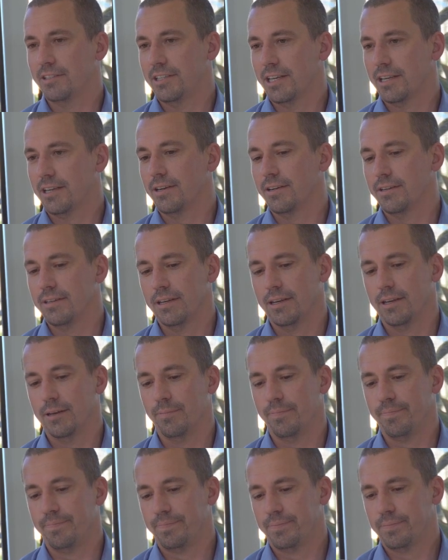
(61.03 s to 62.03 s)
second
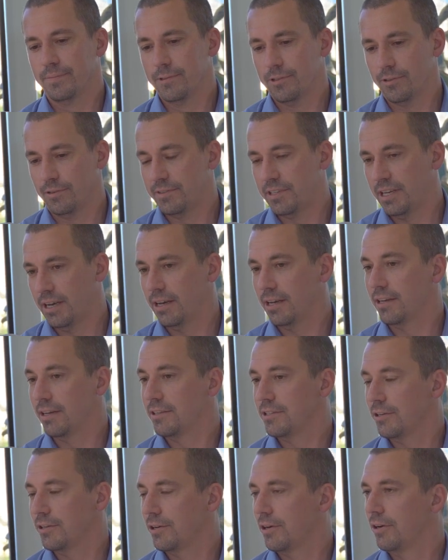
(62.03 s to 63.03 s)
sort of
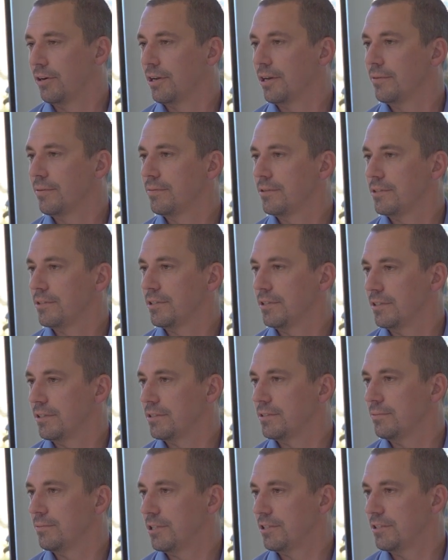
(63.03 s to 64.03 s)
target is O'Connor,
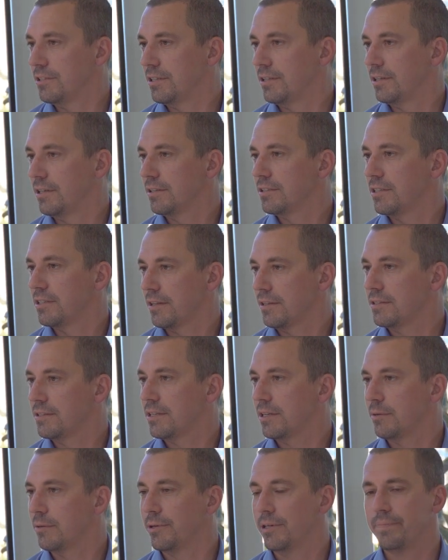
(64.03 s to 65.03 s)
which is in the southern
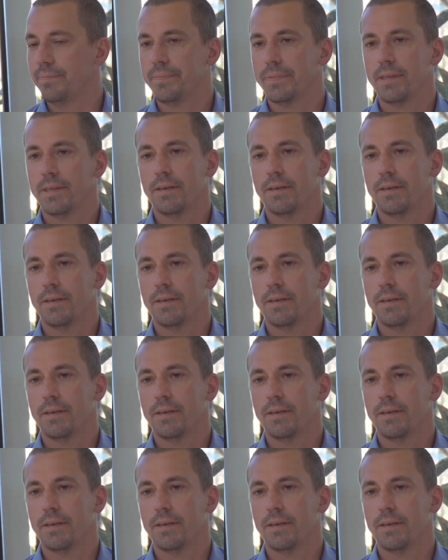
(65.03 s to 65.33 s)
tenement.